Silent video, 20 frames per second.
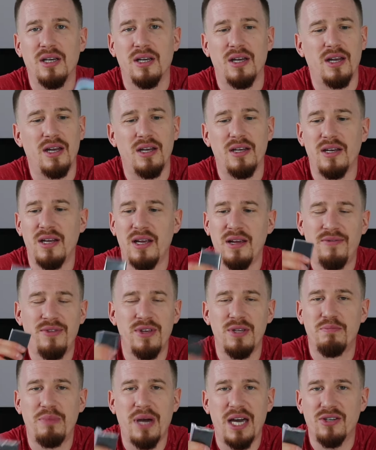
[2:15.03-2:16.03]
and if
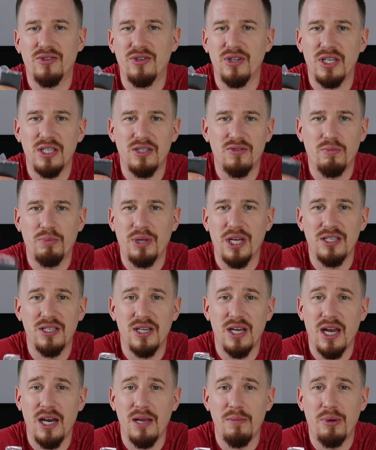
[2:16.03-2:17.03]
this battery needs
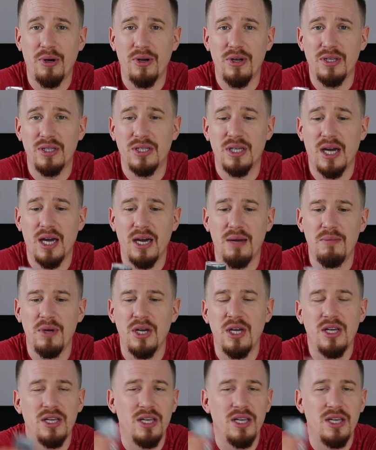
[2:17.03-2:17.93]
replacing at any point in time,